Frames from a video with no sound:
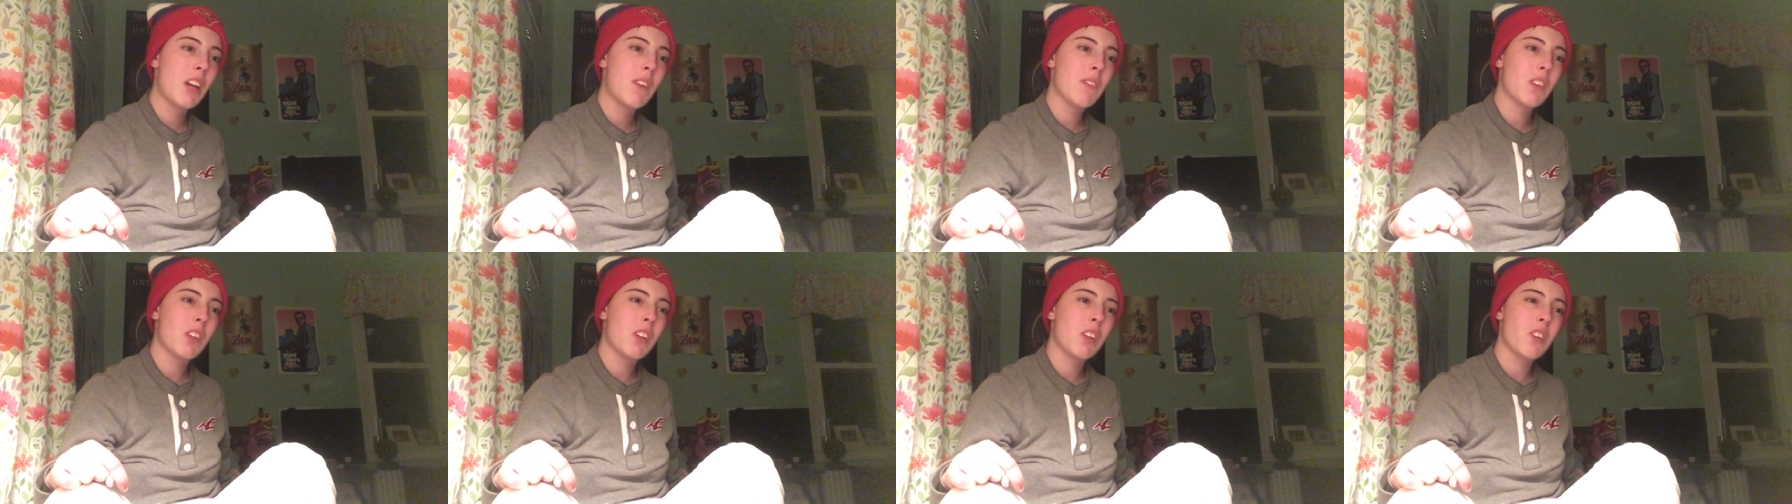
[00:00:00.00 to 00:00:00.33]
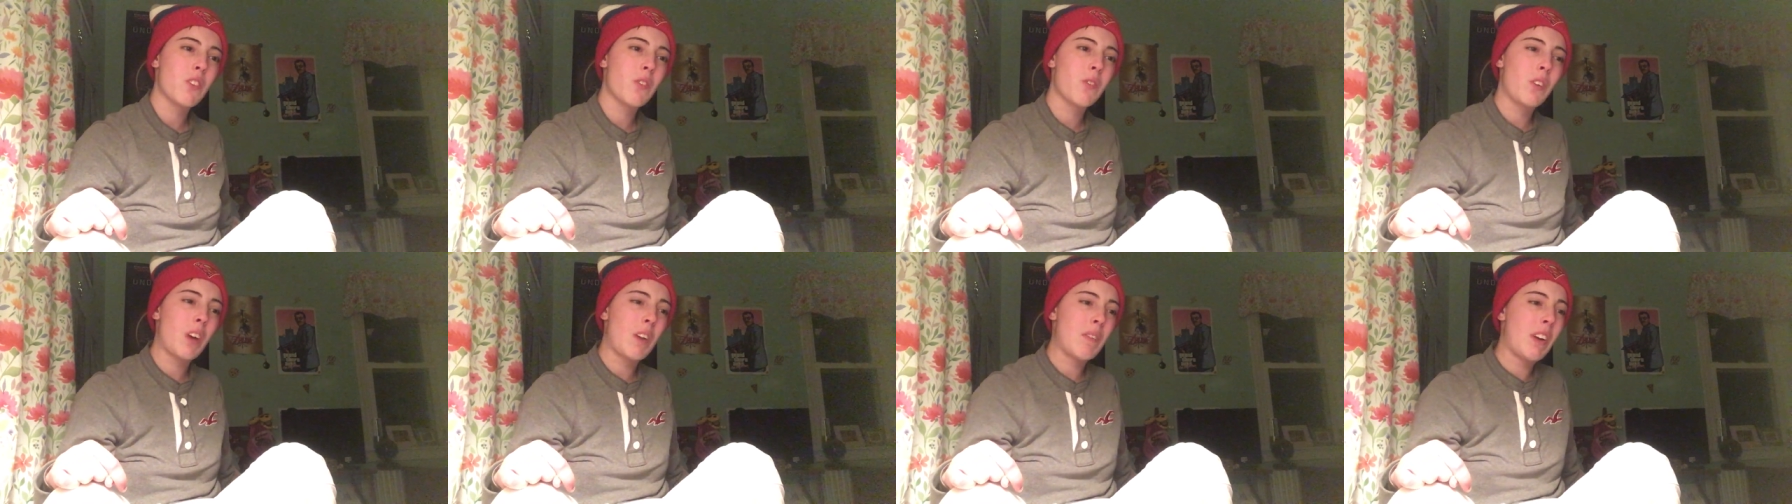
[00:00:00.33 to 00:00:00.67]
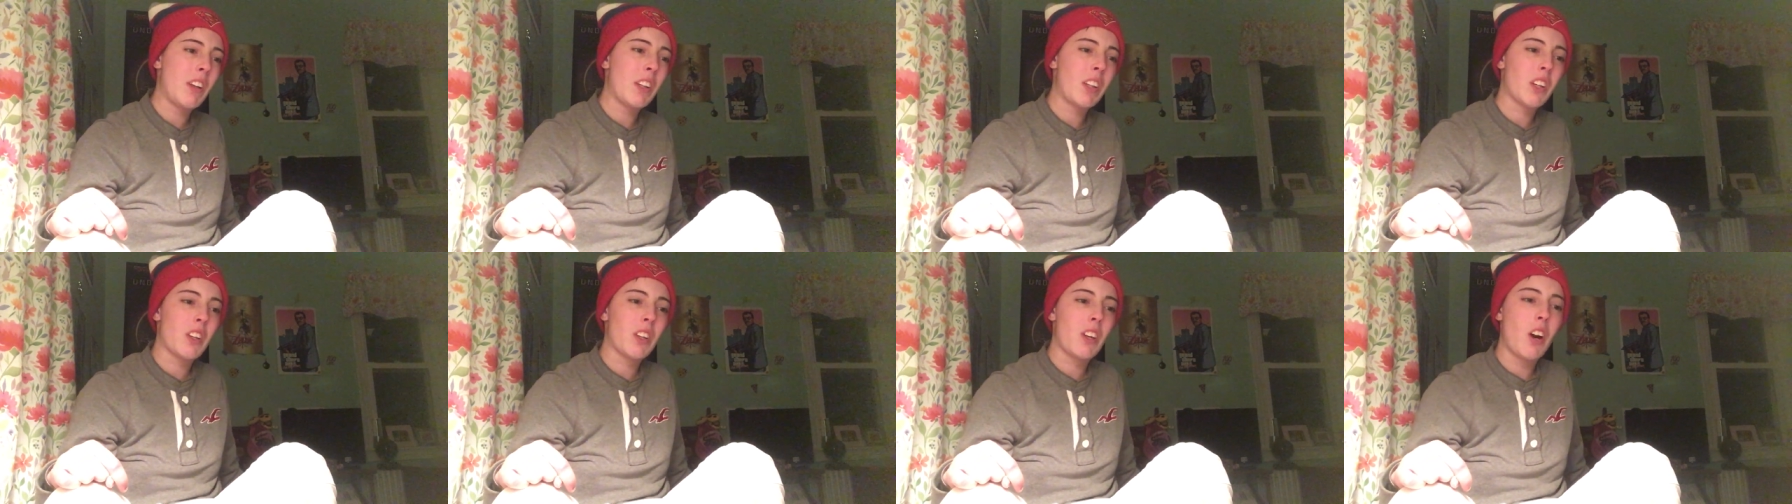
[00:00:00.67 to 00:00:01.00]
games because when I'm
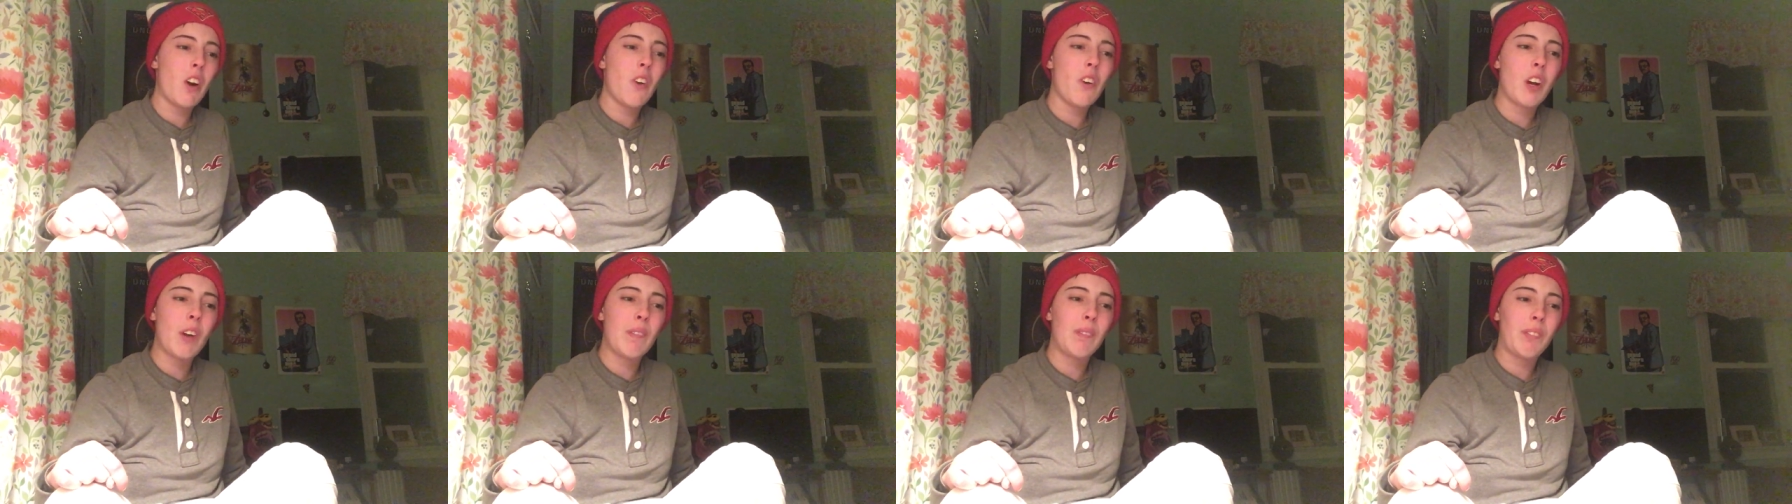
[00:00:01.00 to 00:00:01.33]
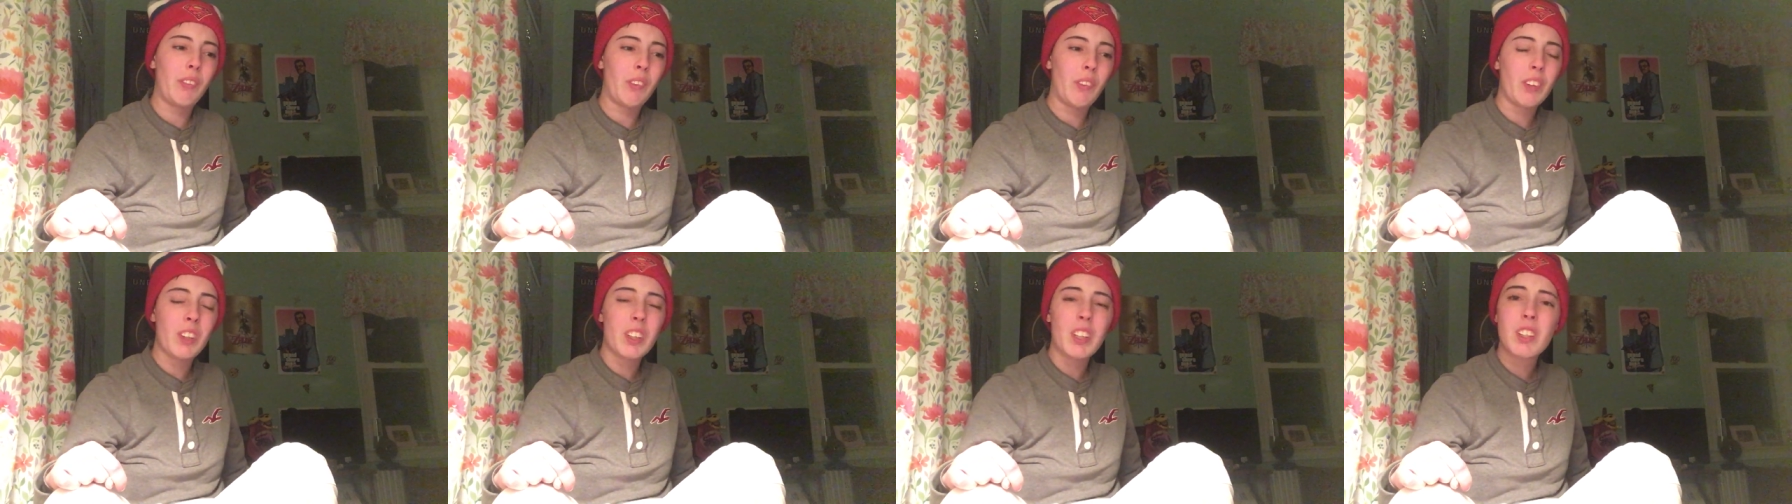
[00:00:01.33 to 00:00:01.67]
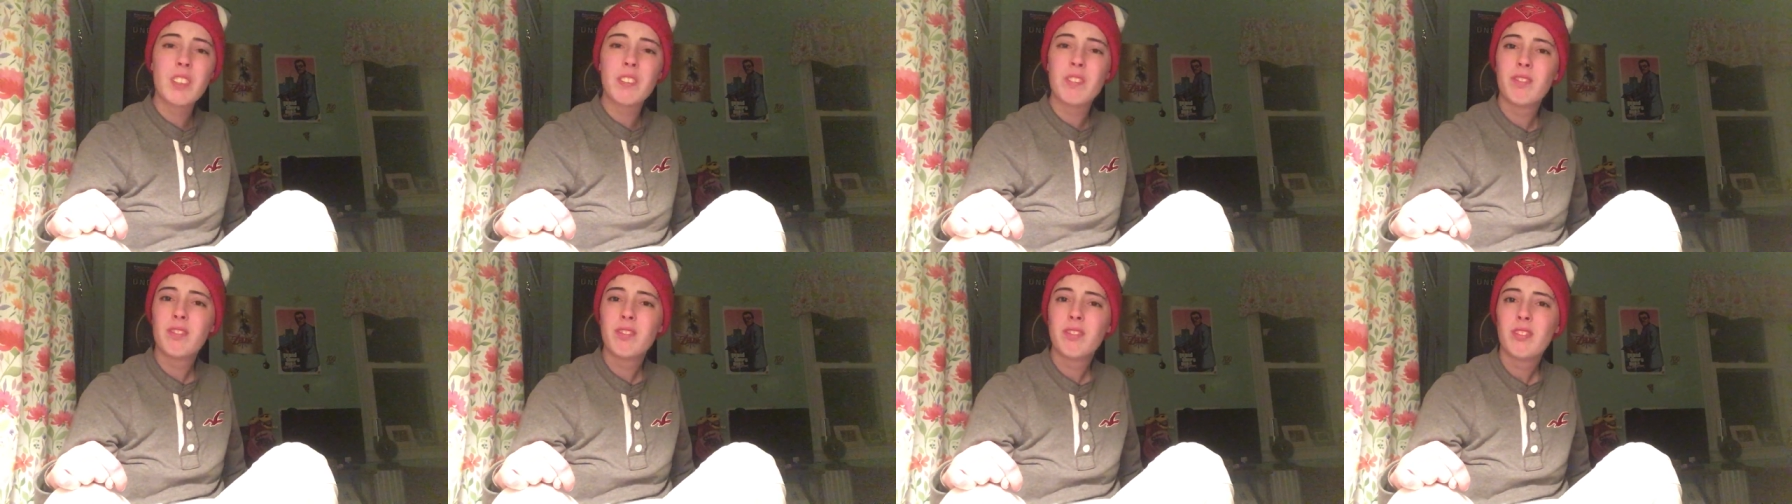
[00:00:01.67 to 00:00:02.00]
on the go and I'm
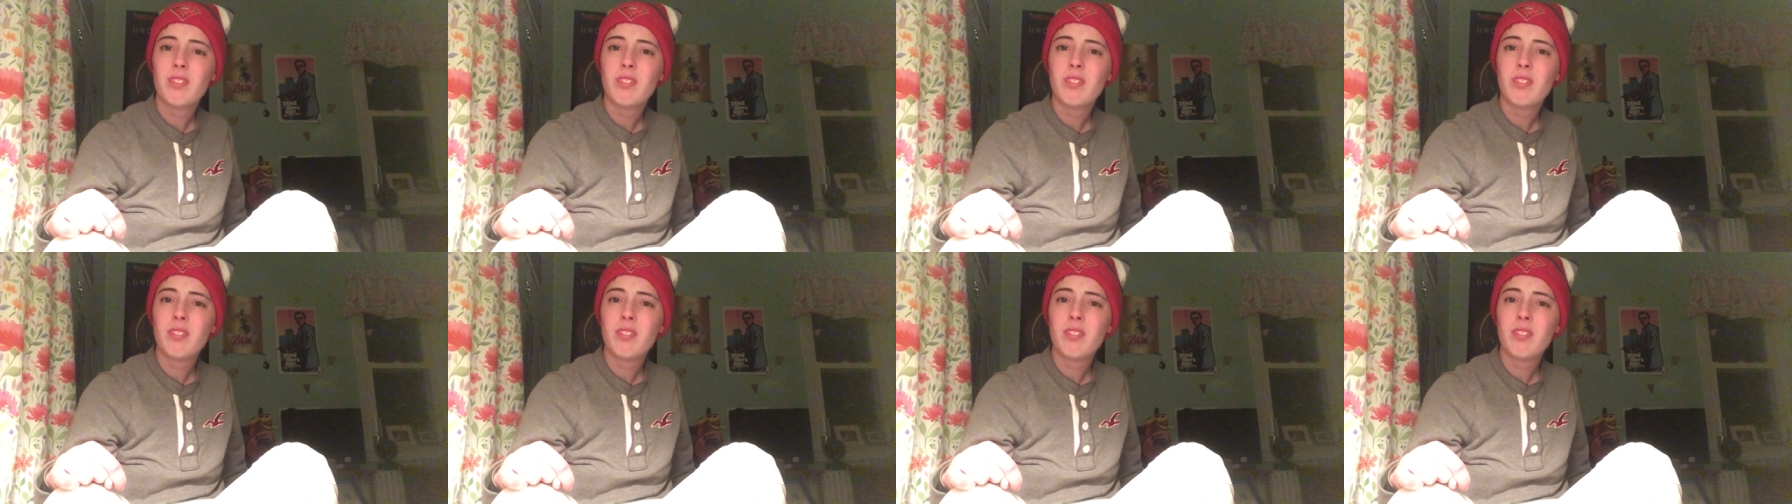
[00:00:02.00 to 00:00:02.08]
bored,